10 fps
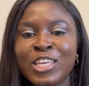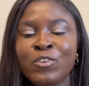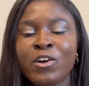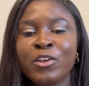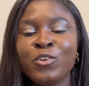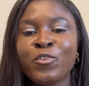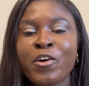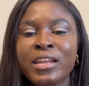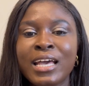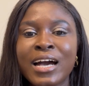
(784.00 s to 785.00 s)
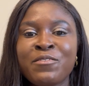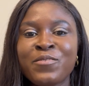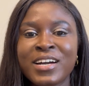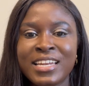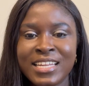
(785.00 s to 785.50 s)
you already have
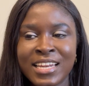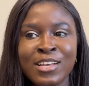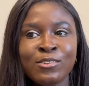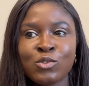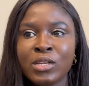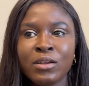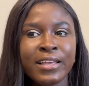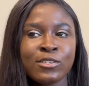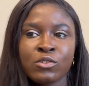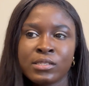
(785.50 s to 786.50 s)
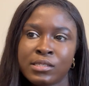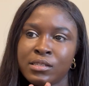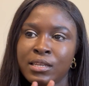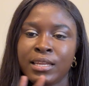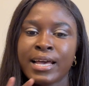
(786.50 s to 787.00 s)
funding. So the
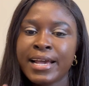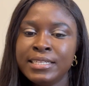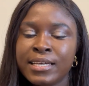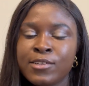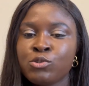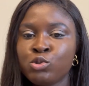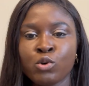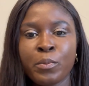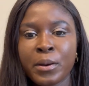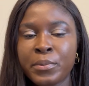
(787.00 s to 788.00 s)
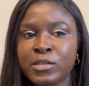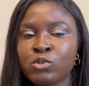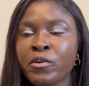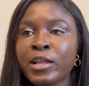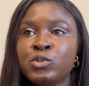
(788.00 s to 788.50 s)
idea is to top up. It's
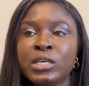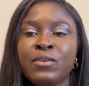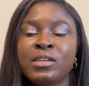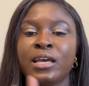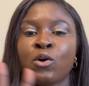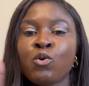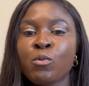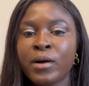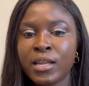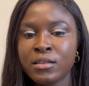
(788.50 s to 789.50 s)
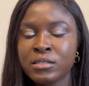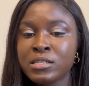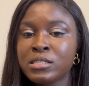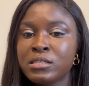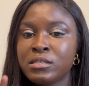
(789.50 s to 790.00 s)
not really to give you the whole money.
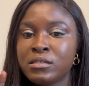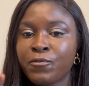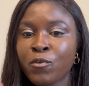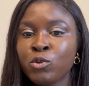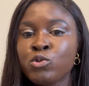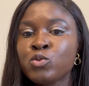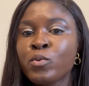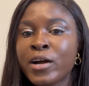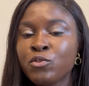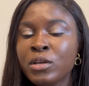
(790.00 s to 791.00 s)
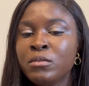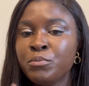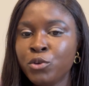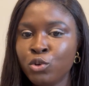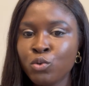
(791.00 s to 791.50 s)
This is for those who are doing
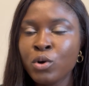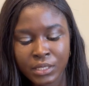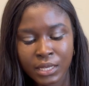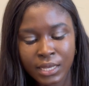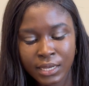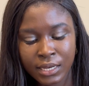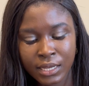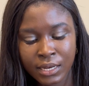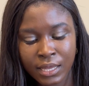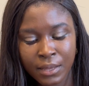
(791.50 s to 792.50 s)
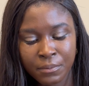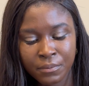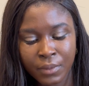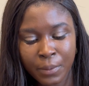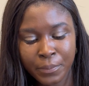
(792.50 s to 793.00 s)
PO. And then
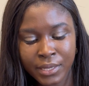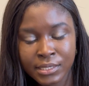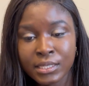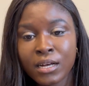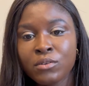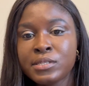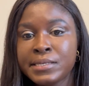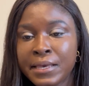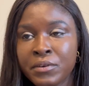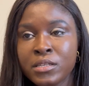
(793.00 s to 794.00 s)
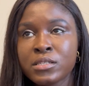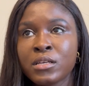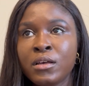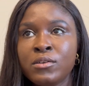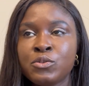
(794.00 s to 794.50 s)
personal savings.
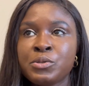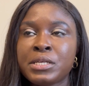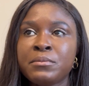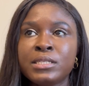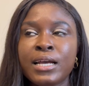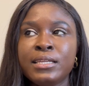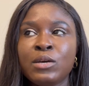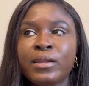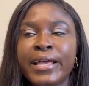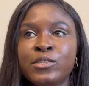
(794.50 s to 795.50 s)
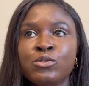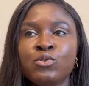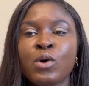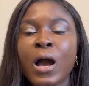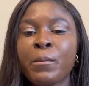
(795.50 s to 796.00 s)
So sometimes they would like to
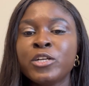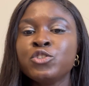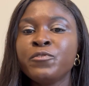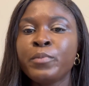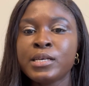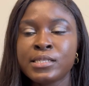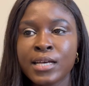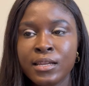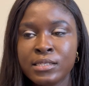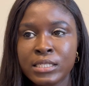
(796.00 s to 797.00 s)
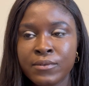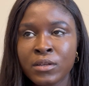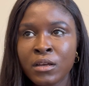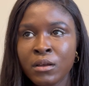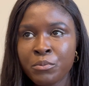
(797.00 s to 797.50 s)
know how much you've personally saved.
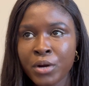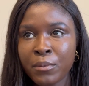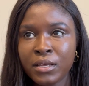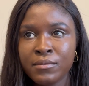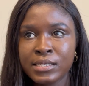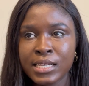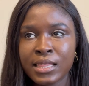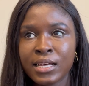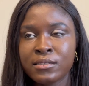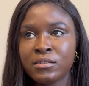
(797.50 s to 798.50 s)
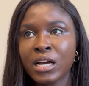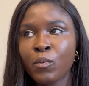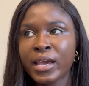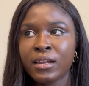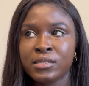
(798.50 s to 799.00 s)
Probably you've said that you're
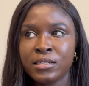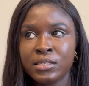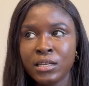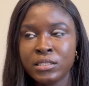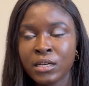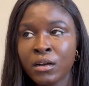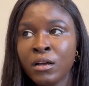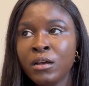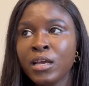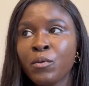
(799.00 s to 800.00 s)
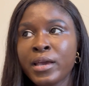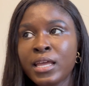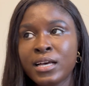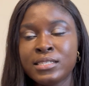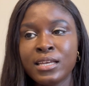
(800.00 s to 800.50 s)
working as a teacher, you're working
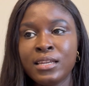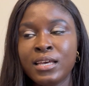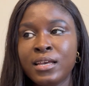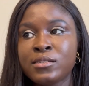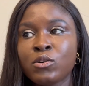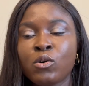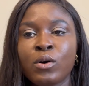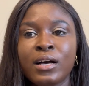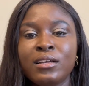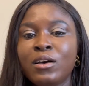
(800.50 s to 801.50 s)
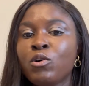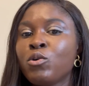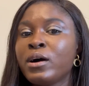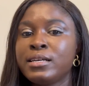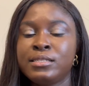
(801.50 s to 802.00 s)
as a nurse, or
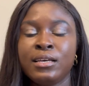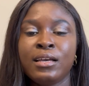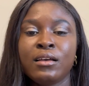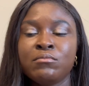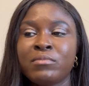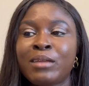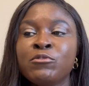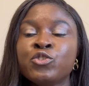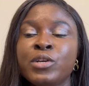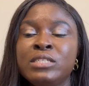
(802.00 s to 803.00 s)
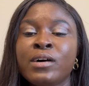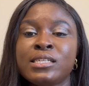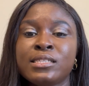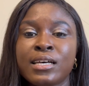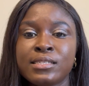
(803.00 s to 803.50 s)
as a administrative
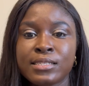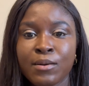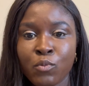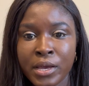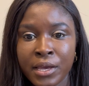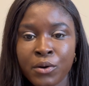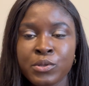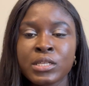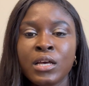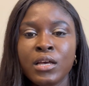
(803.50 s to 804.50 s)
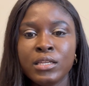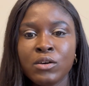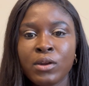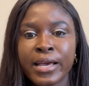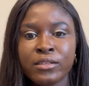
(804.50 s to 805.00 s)
assistant somewhere else. They
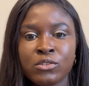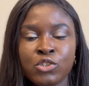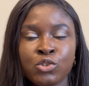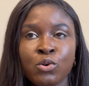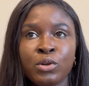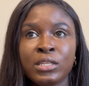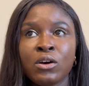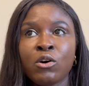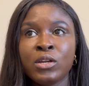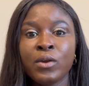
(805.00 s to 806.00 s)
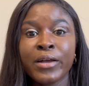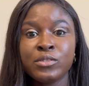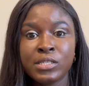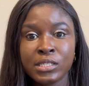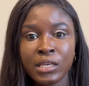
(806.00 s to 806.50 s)
would like to show, or they would like to
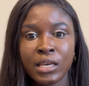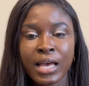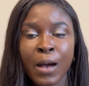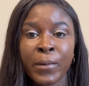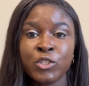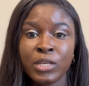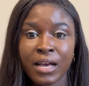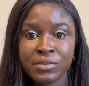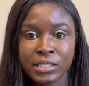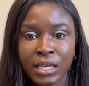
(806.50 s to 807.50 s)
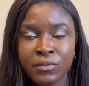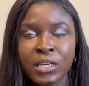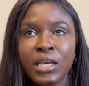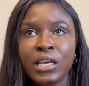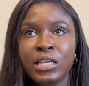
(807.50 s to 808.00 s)
see how much you have saved
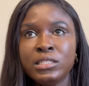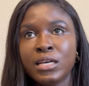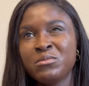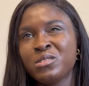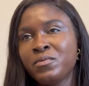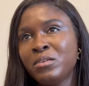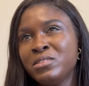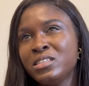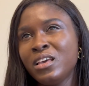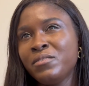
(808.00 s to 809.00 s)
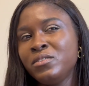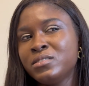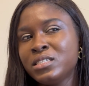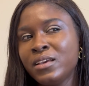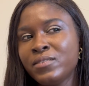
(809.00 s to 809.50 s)
in terms of, let me say, if you've
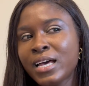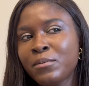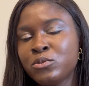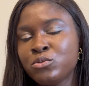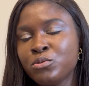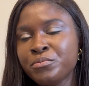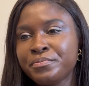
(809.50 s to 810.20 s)
saved up to